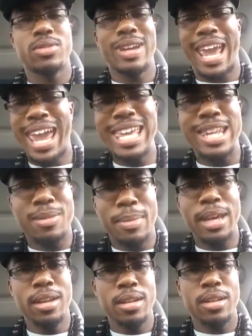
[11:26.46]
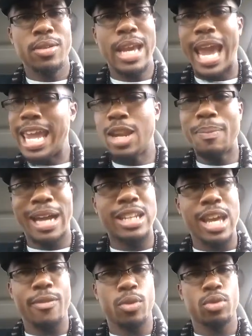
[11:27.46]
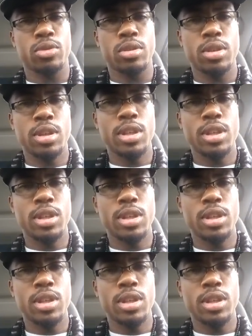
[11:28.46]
We're hated, man. You're hated by devils.